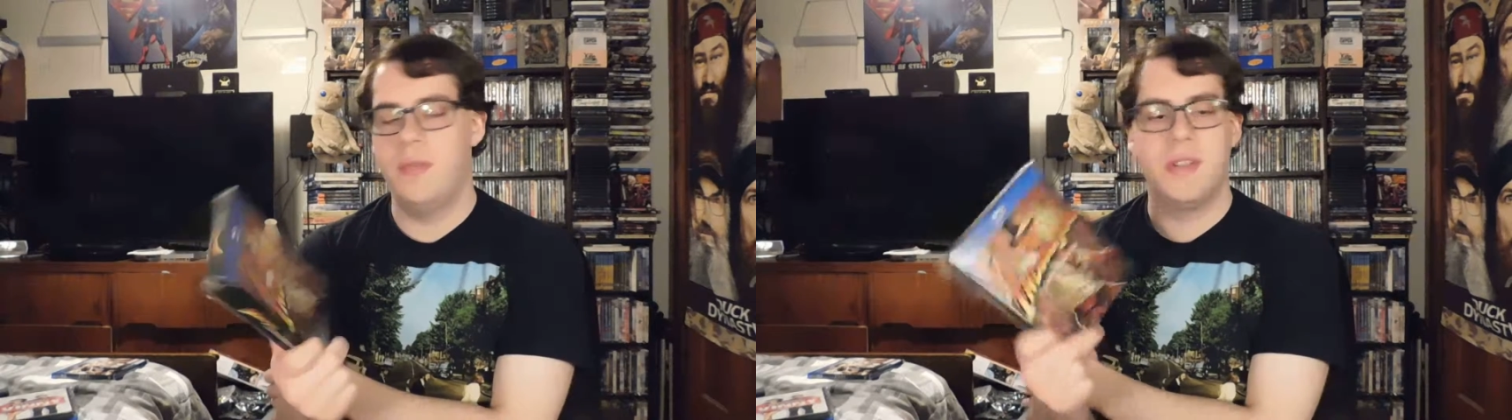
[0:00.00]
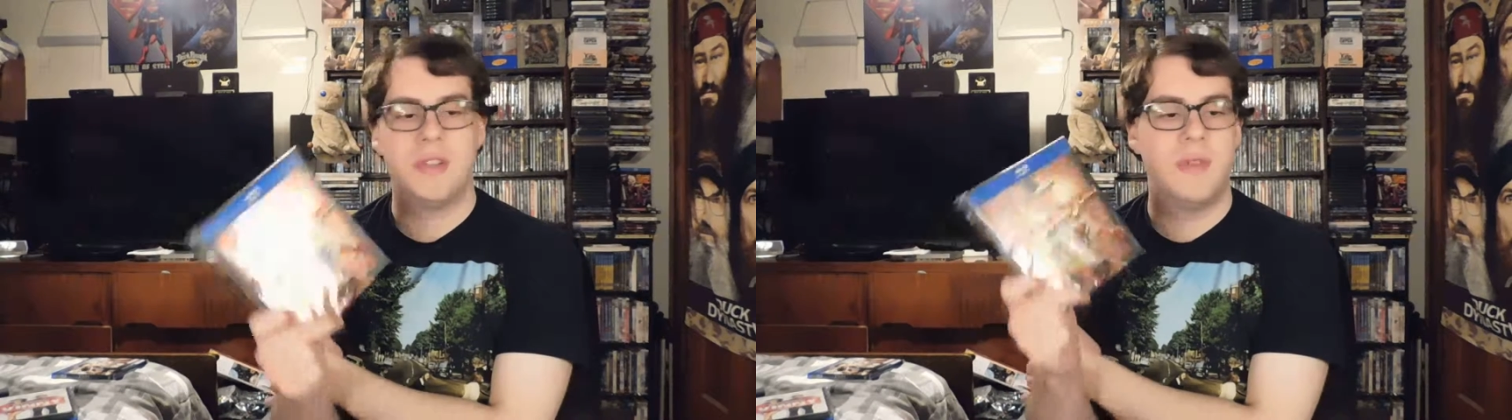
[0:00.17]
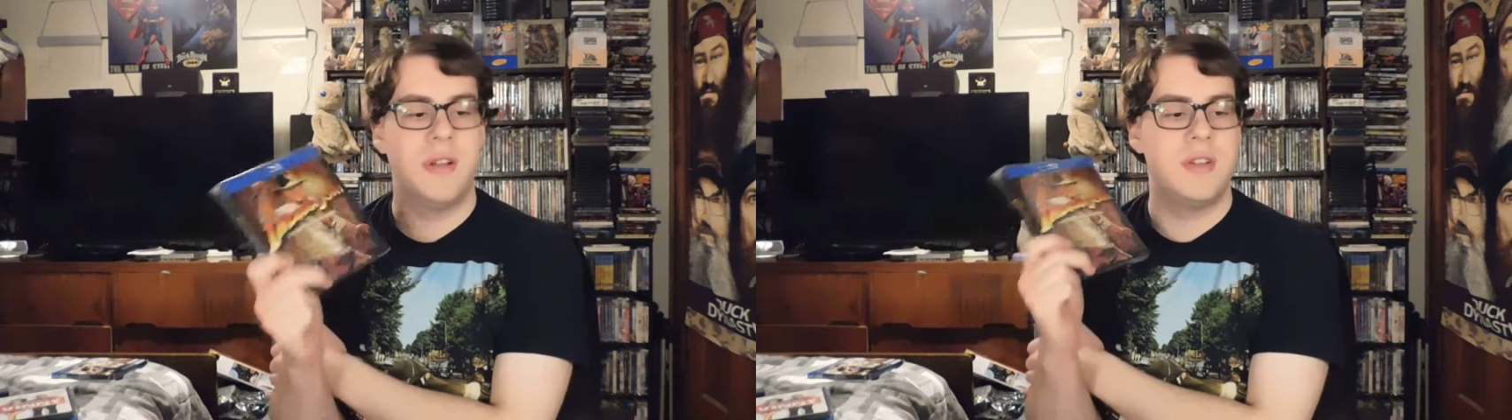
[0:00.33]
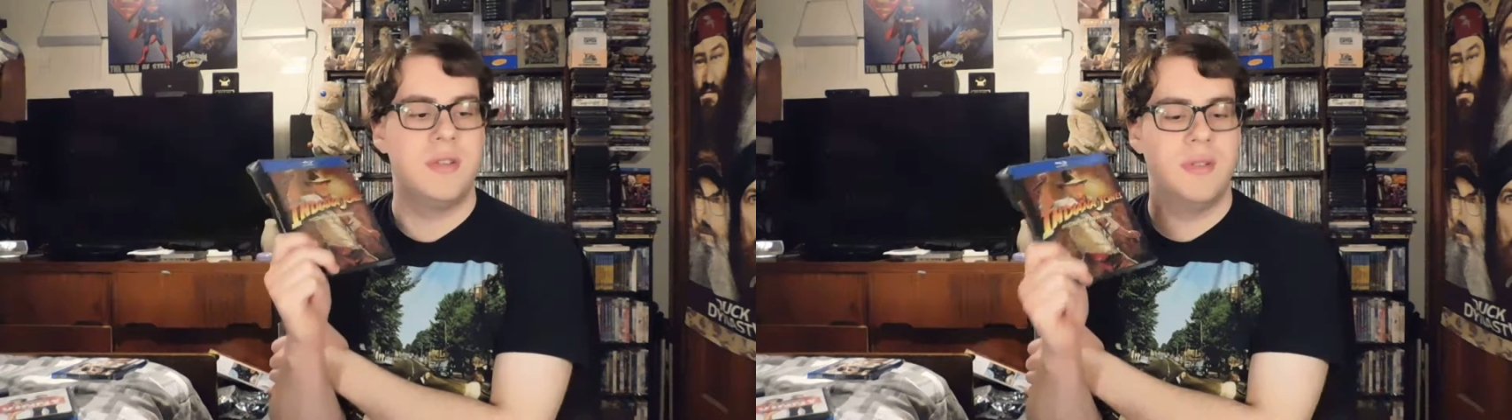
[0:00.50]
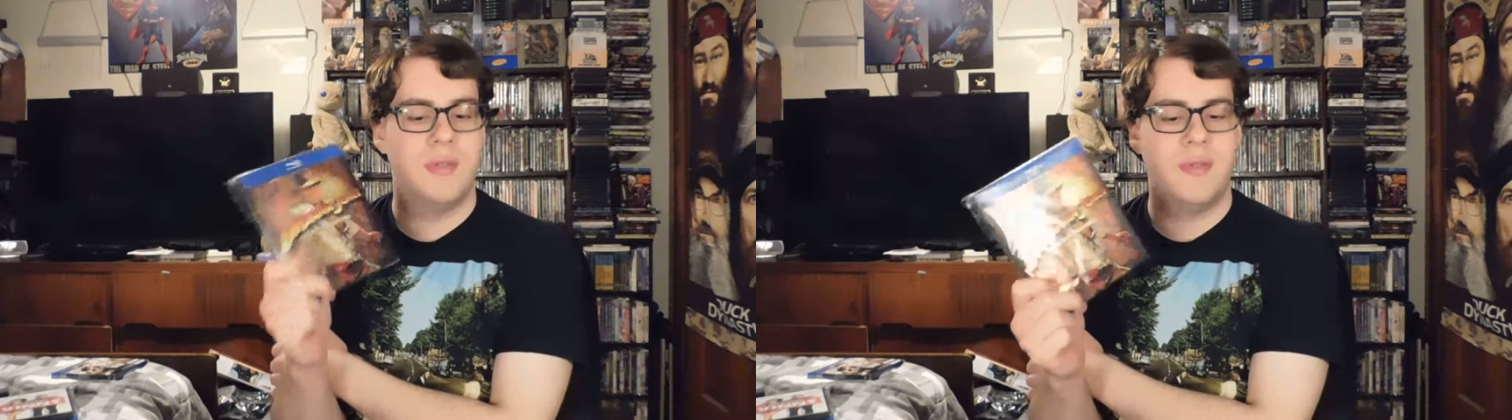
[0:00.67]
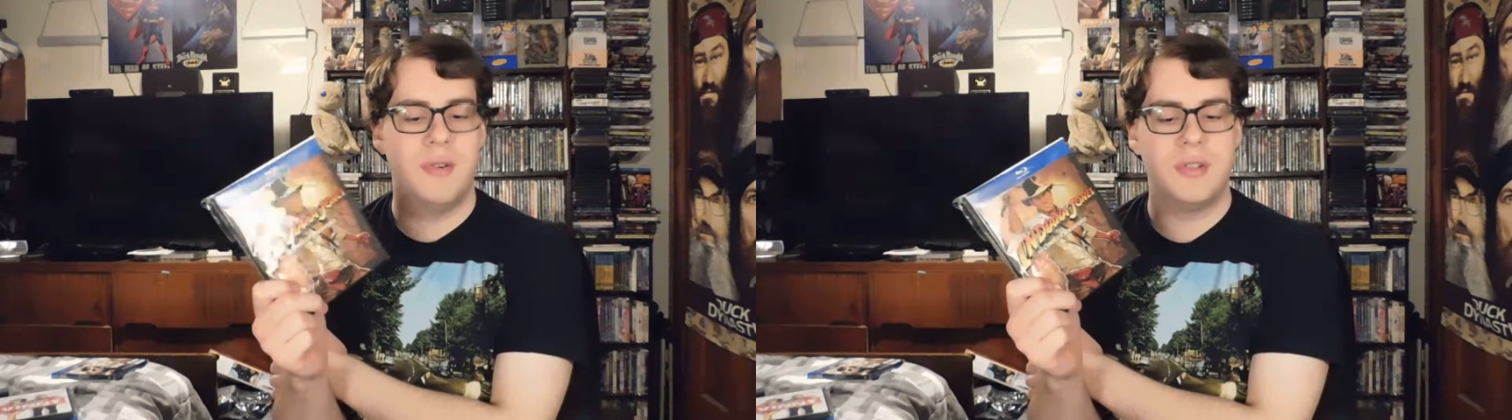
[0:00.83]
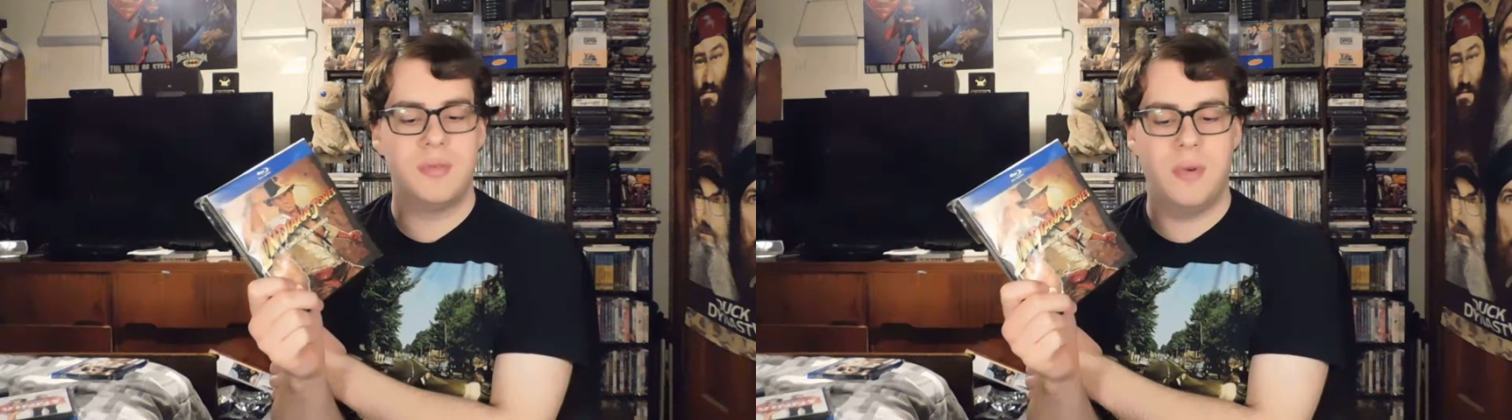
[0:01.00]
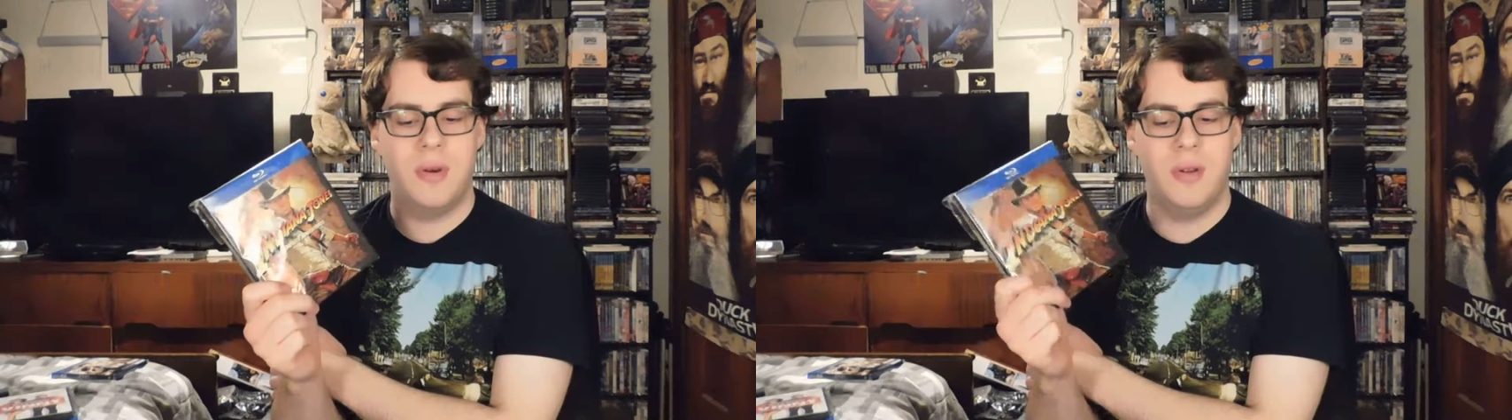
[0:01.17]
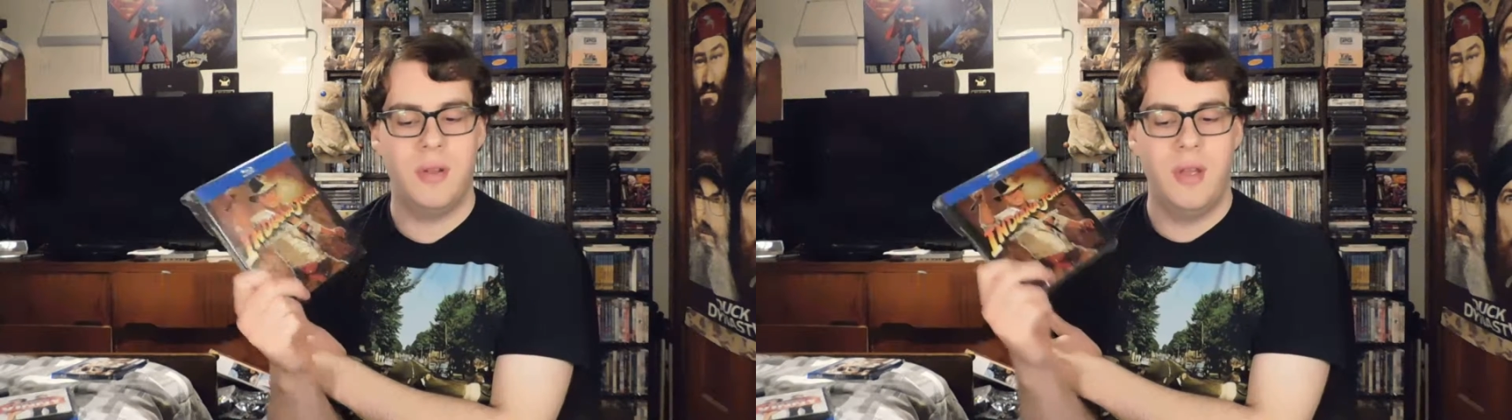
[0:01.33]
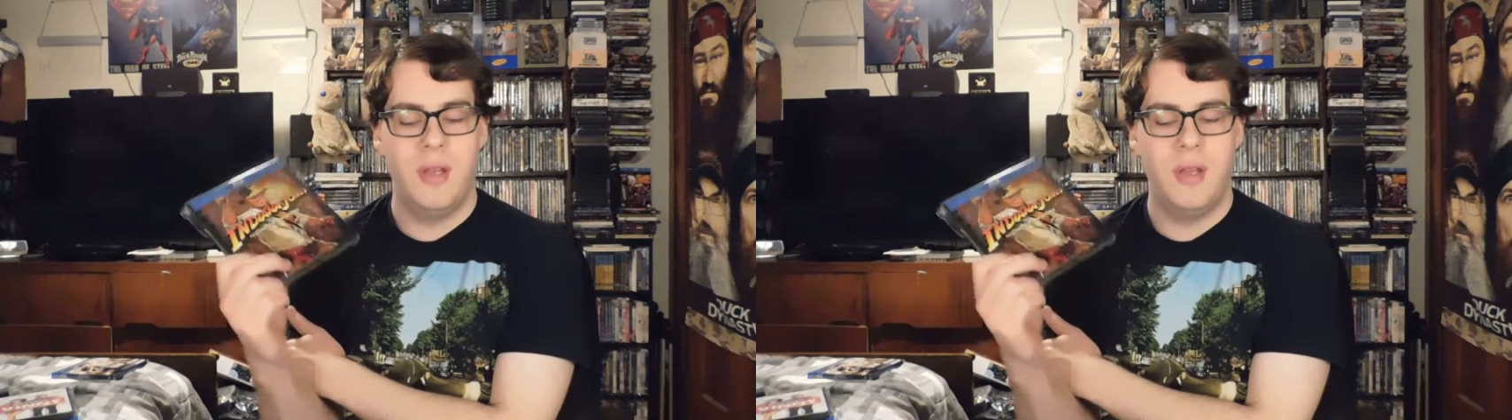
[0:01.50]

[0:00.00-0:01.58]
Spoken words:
restoration of the first one,